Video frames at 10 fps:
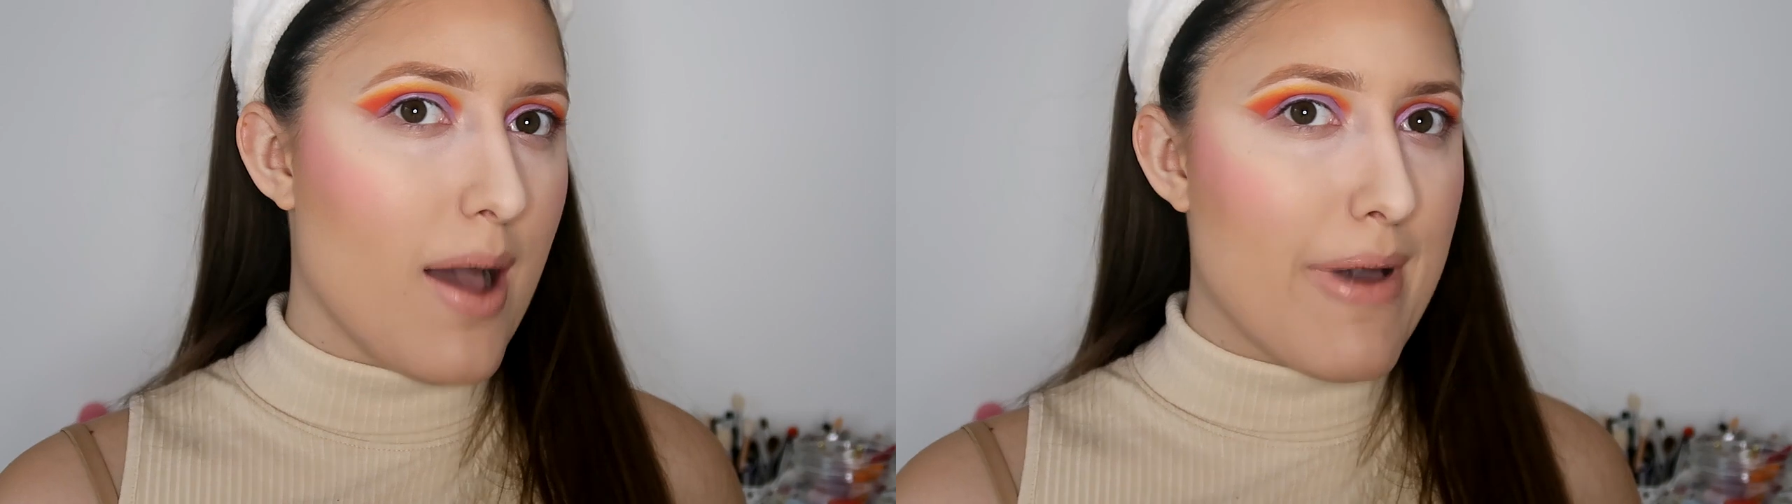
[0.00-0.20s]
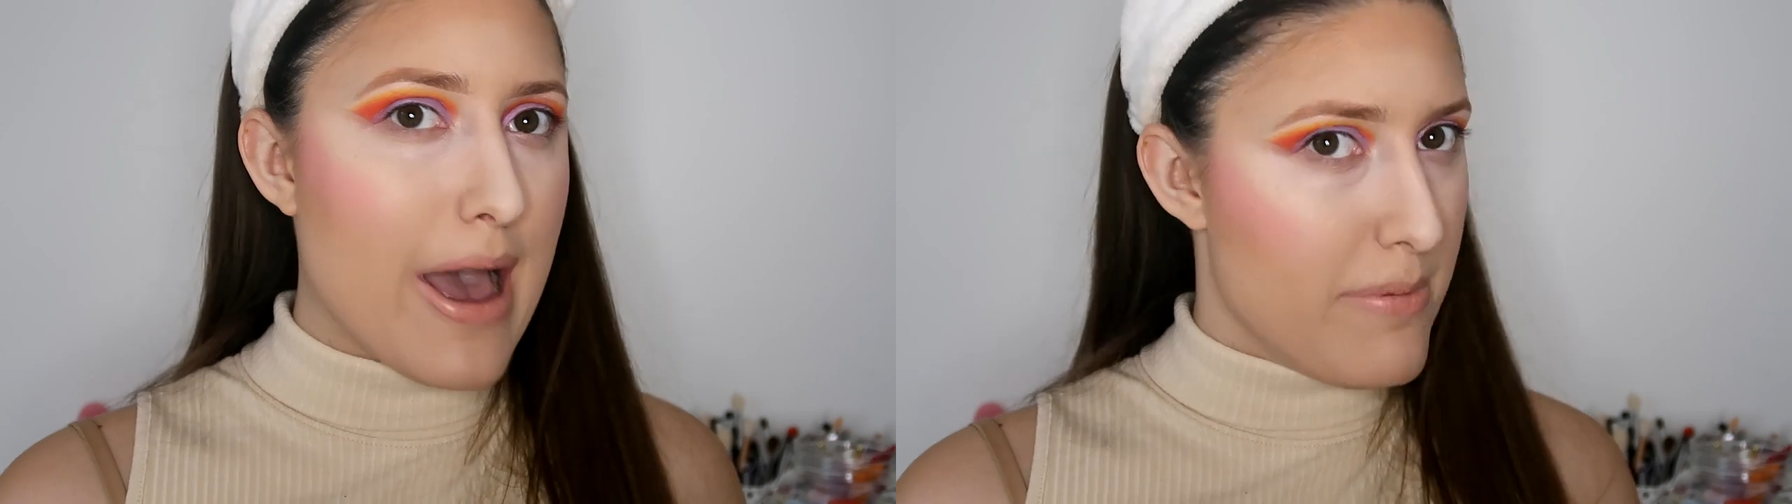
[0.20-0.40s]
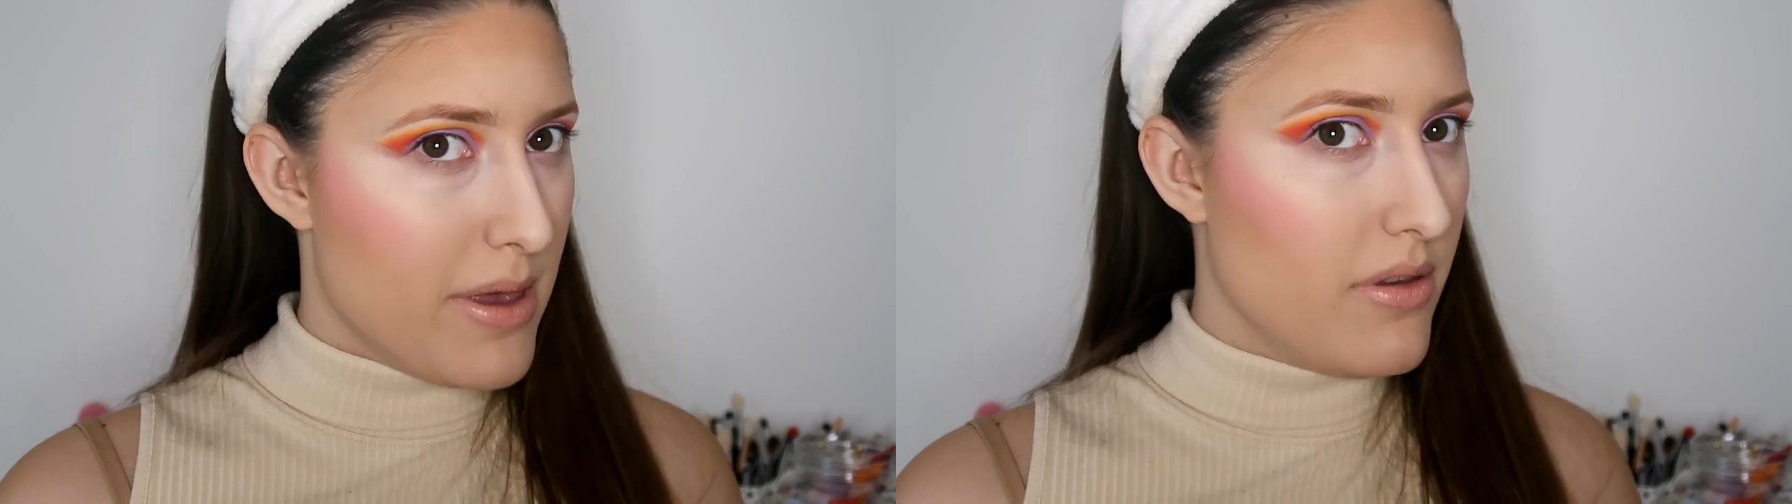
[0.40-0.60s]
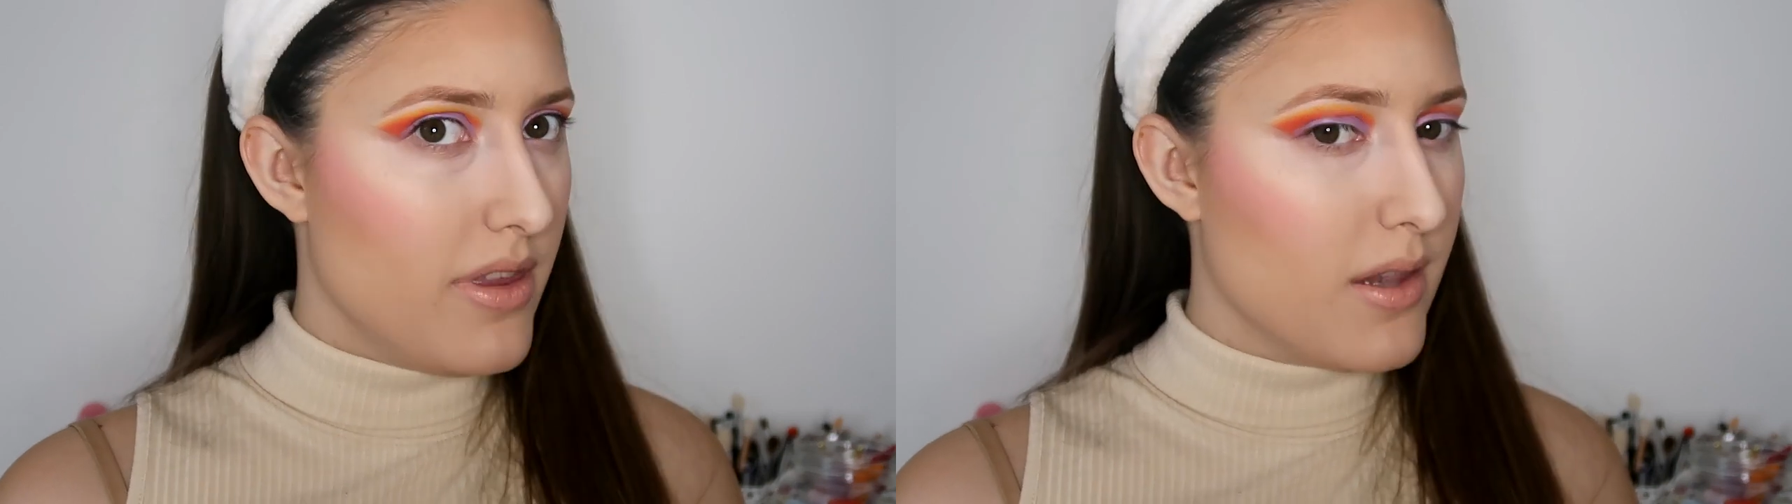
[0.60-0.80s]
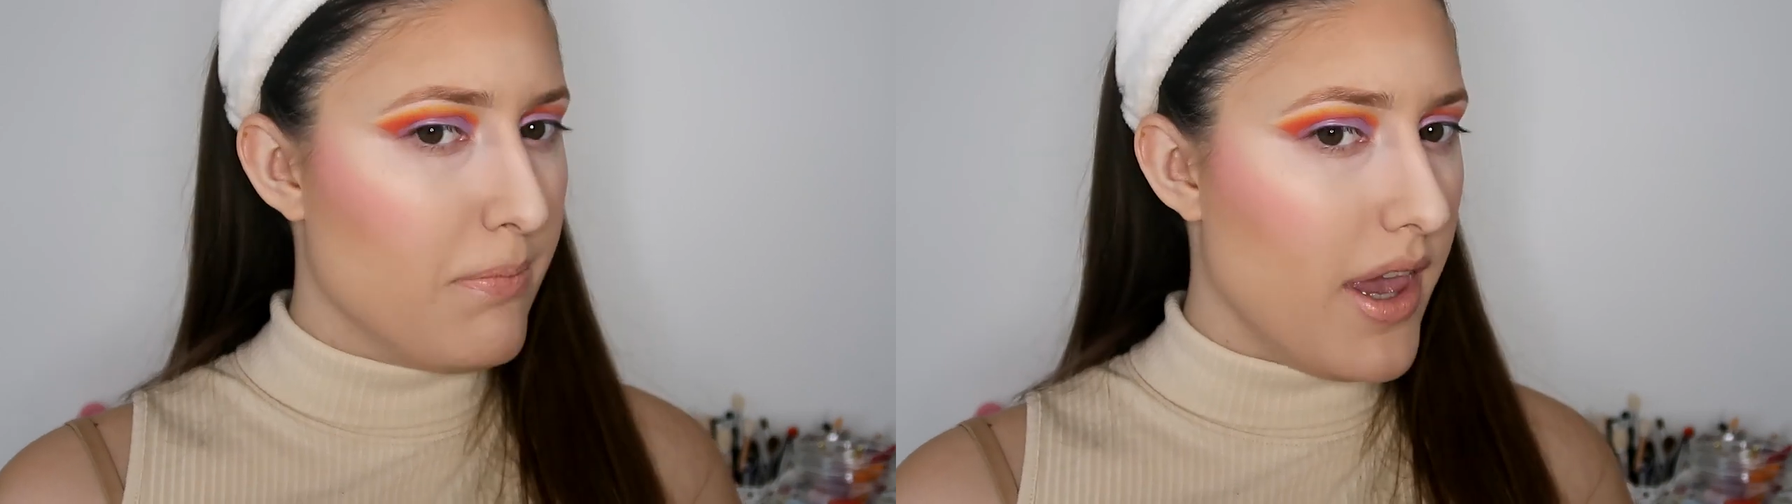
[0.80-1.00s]
I'm happy
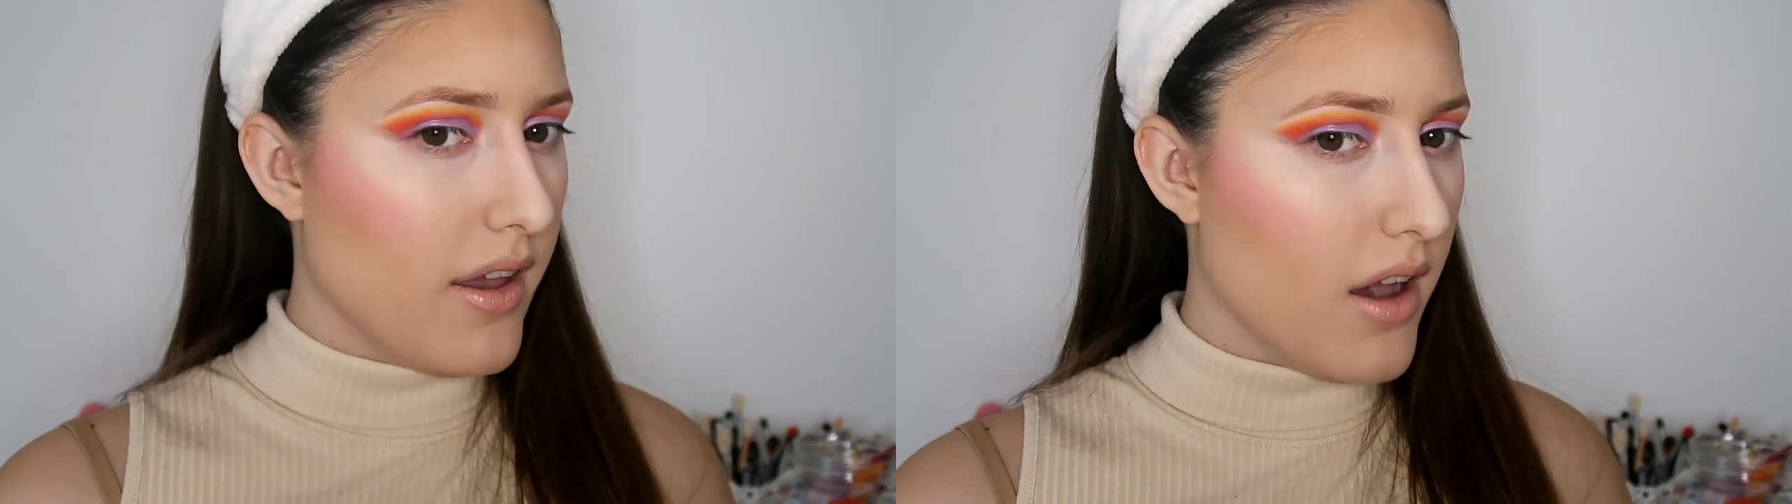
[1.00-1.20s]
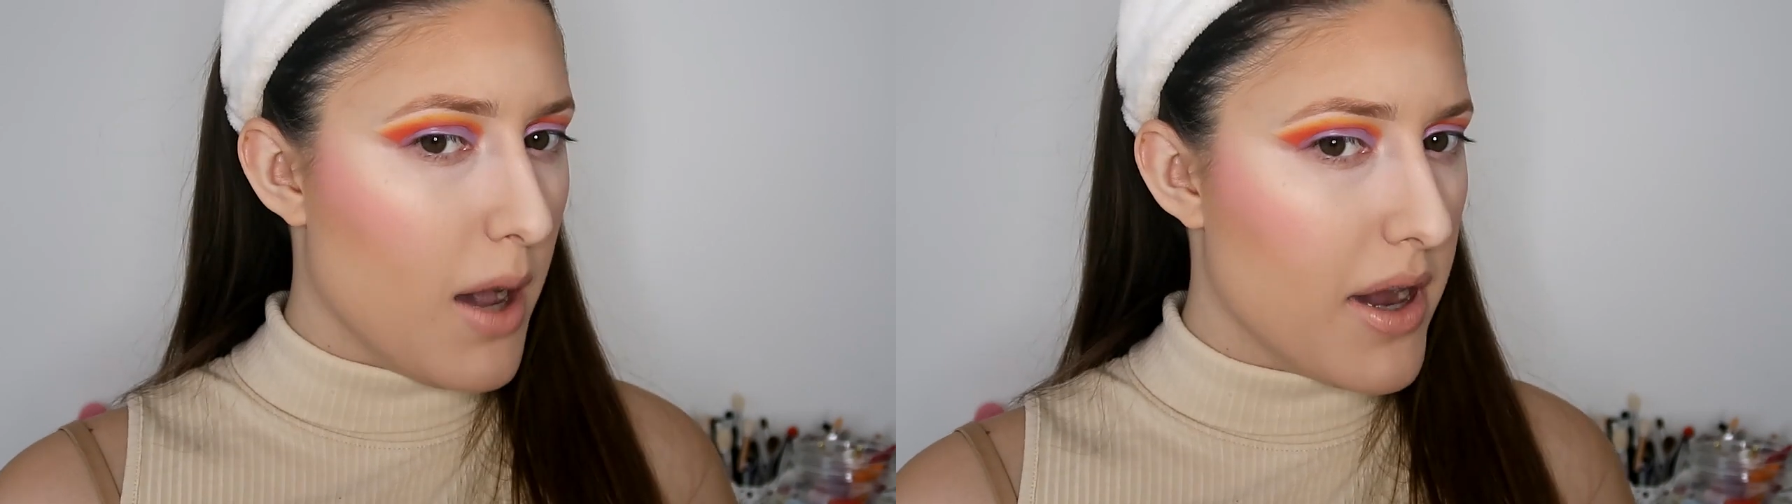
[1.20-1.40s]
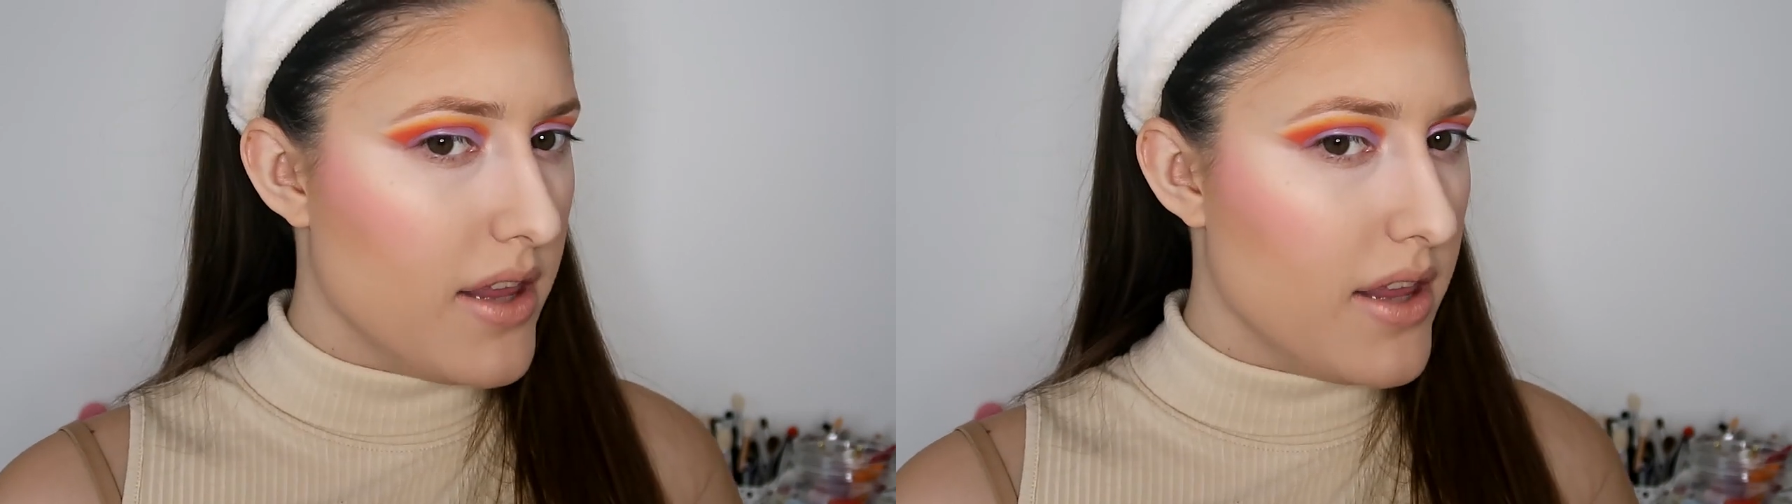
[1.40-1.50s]
with this makeup.